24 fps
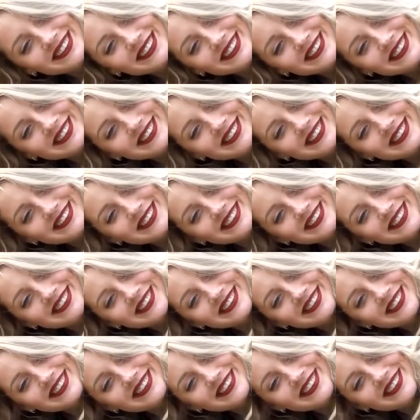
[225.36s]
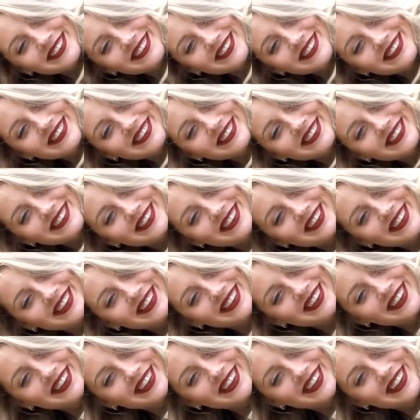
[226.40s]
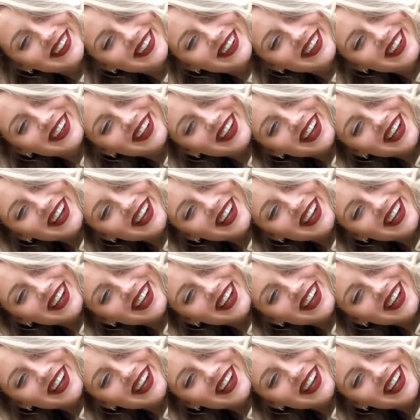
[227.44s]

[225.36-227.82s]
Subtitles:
take some videos of parks that are nearby